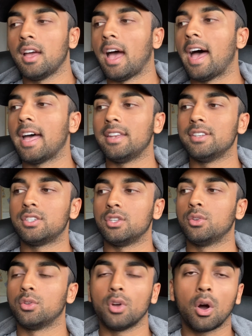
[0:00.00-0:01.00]
and
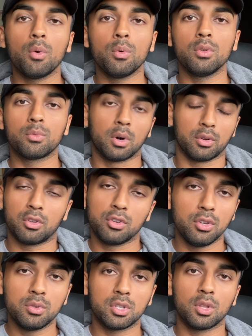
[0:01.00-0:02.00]
you're
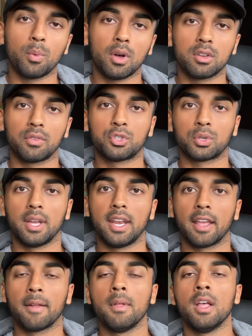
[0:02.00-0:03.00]
new to the world of
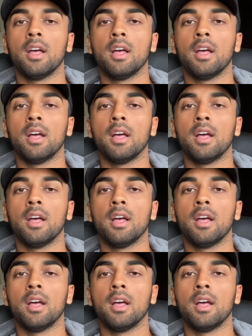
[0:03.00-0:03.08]
trading.